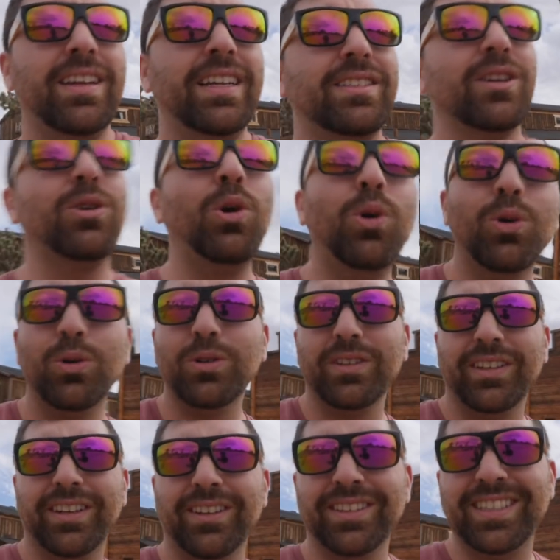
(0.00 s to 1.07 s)
It's a
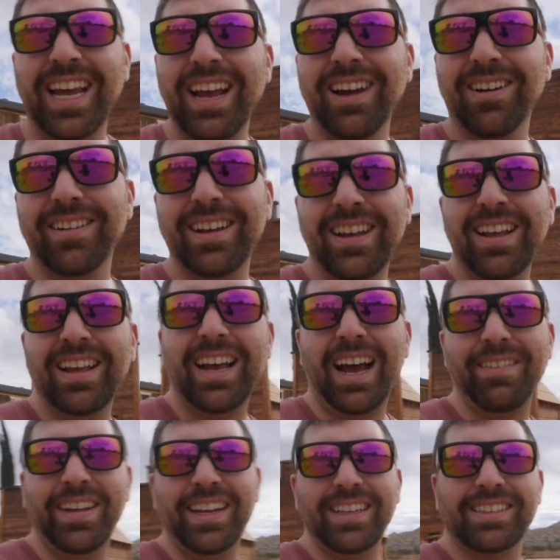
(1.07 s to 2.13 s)
cool little town. I mean,